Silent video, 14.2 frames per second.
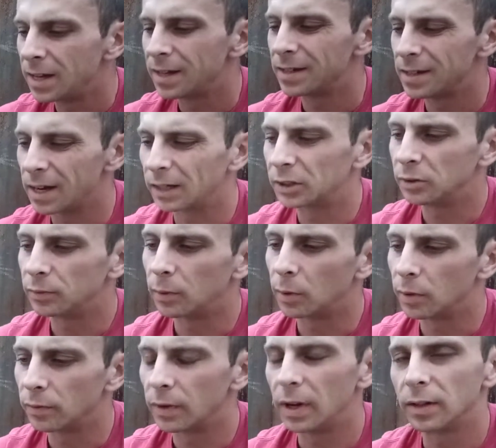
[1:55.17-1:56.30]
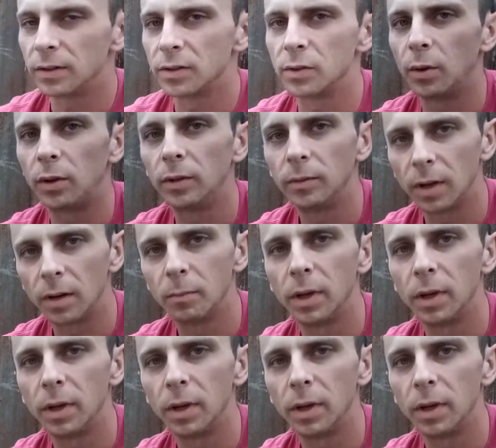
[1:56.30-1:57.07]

it's actually fortifying the soil and